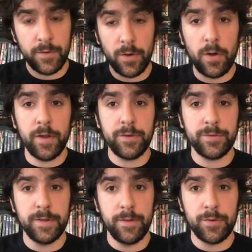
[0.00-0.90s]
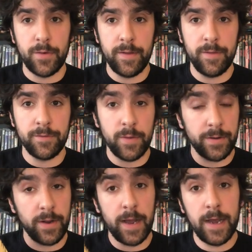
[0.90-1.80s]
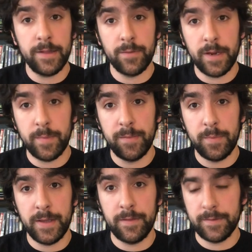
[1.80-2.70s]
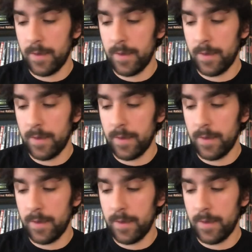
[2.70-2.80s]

you're at all interested in this director, I highly recommend picking this